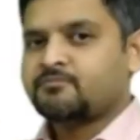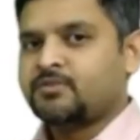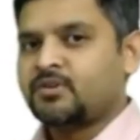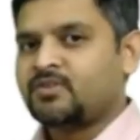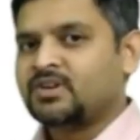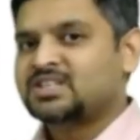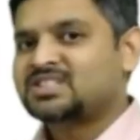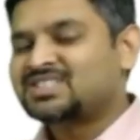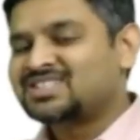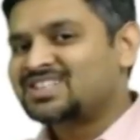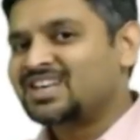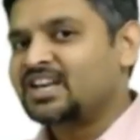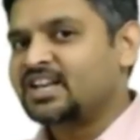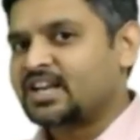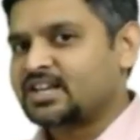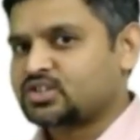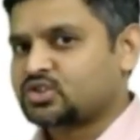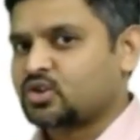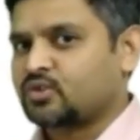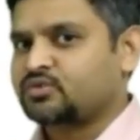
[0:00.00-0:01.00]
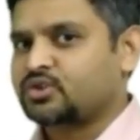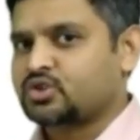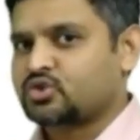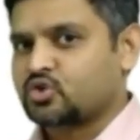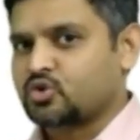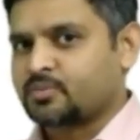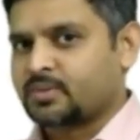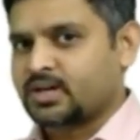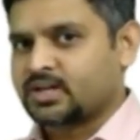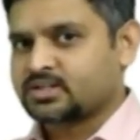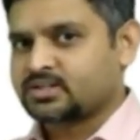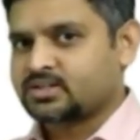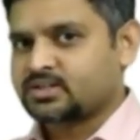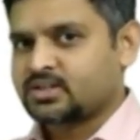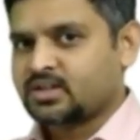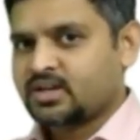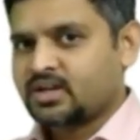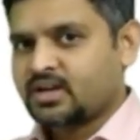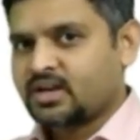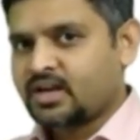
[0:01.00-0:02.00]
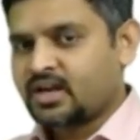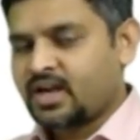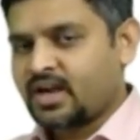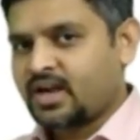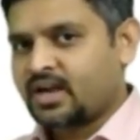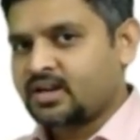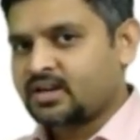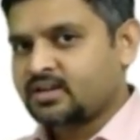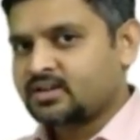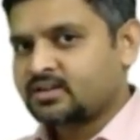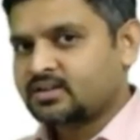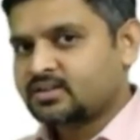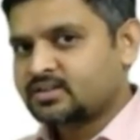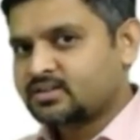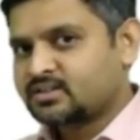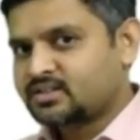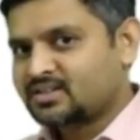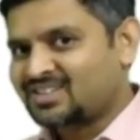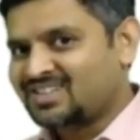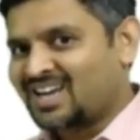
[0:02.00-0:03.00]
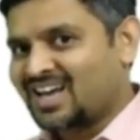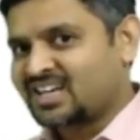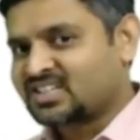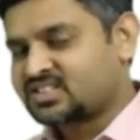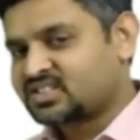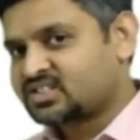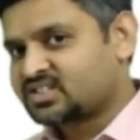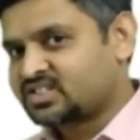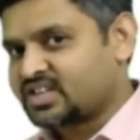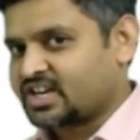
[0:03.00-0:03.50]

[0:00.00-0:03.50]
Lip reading: We will see rest of the tumors in next